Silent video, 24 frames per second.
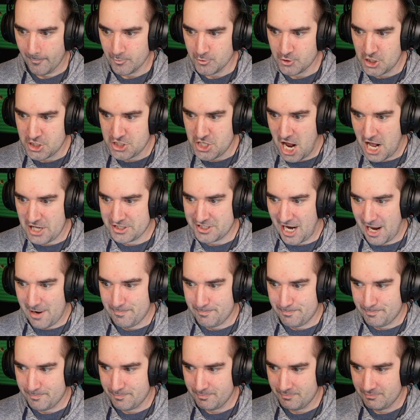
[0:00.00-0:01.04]
She's not dead!
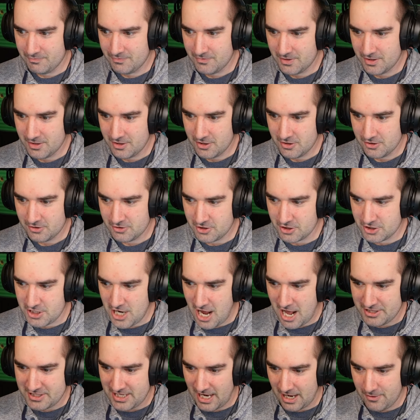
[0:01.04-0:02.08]
She's
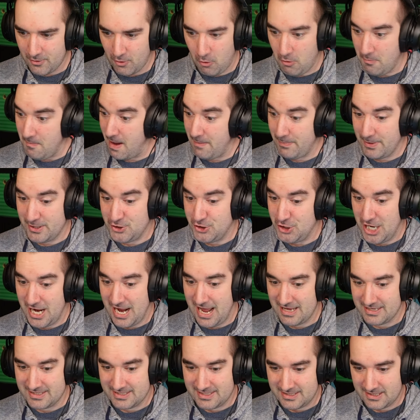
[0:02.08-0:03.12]
not dead! Or maybe she
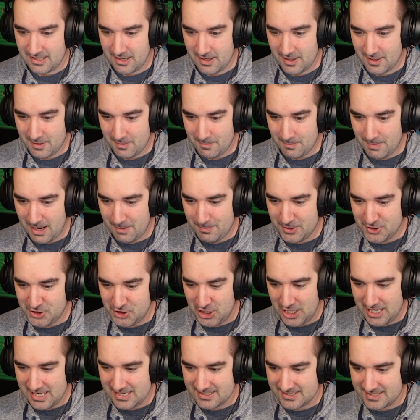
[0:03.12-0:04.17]
is! Maybe
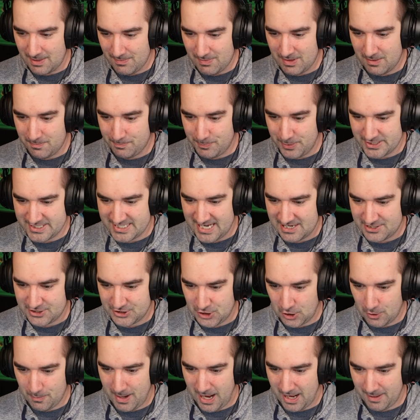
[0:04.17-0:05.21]
she is! Something possessed
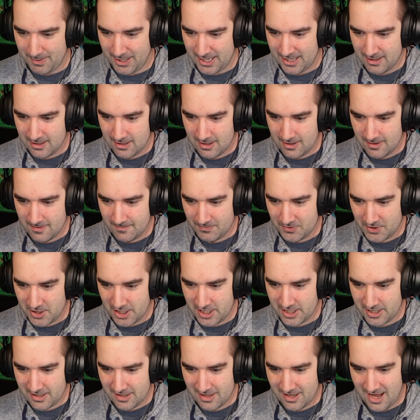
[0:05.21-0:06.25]
her, maybe.
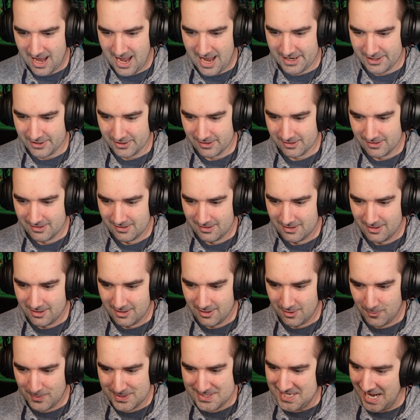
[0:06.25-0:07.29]
Hey,
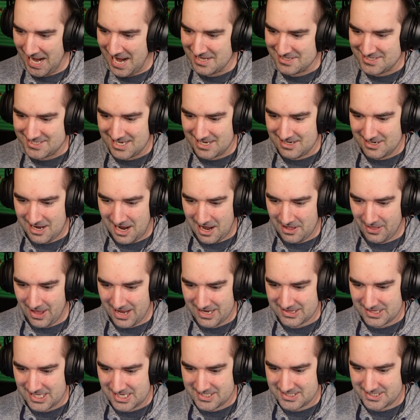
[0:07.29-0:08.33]
we dancing? I
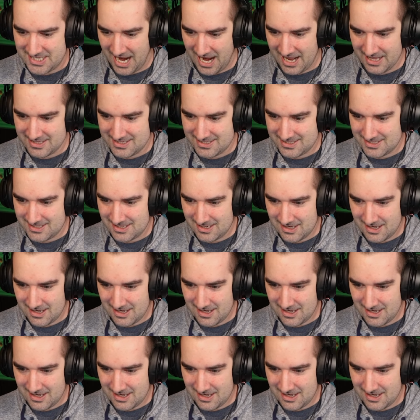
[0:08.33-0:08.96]
like this dance.